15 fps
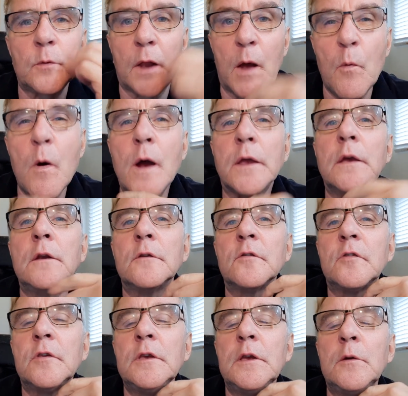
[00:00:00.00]
Well, I want you to
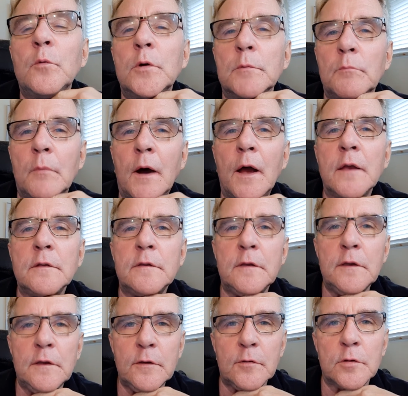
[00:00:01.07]
see what my
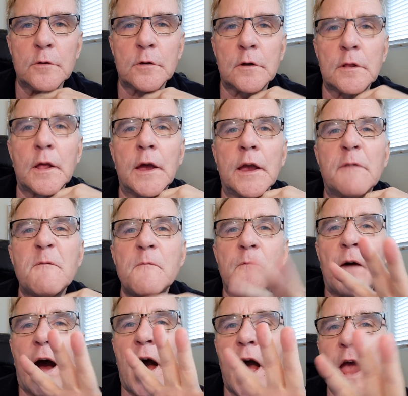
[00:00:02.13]
teeth look like
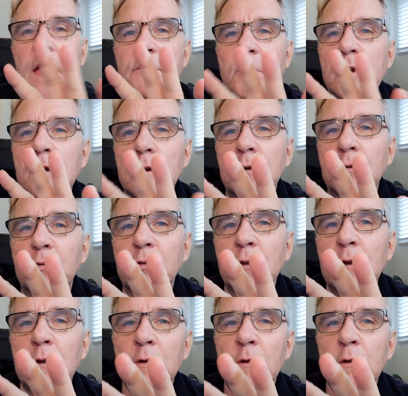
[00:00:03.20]
five years